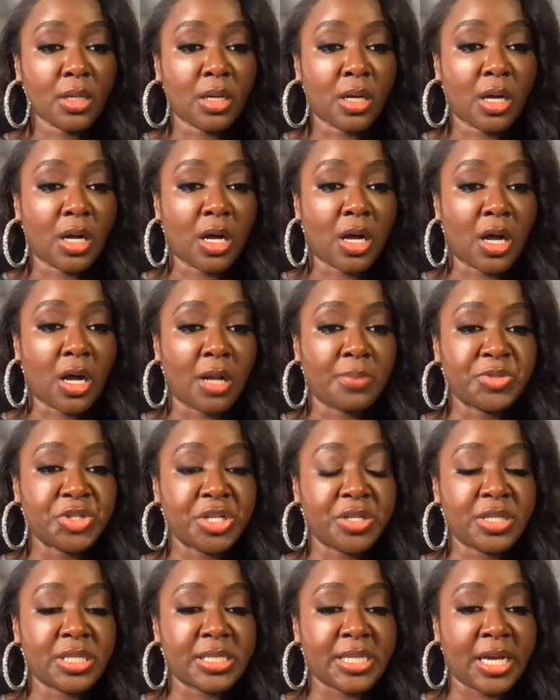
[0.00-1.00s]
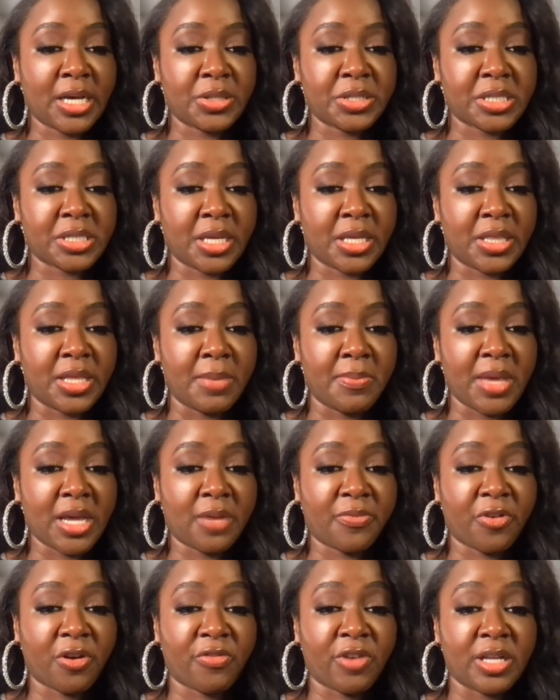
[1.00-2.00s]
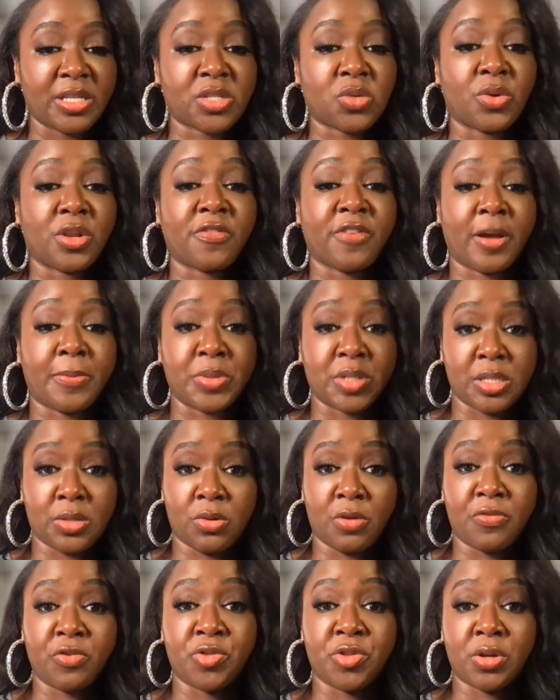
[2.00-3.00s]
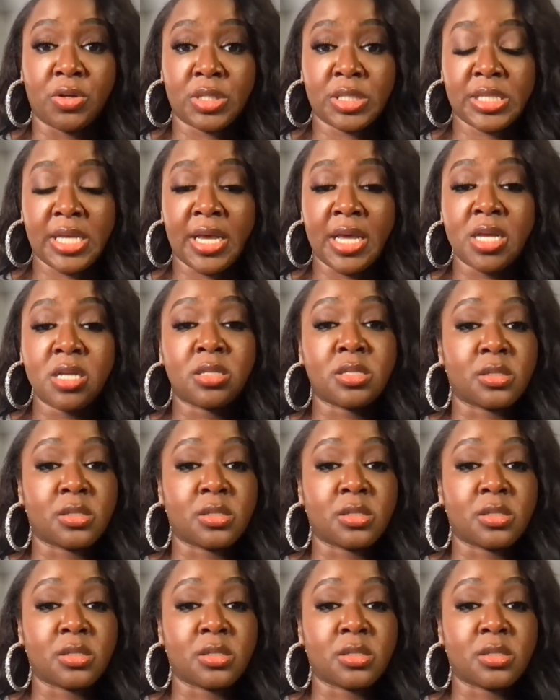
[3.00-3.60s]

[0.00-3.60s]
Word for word: Um, Jen the South said that Makeup Forever has 25% off on their site.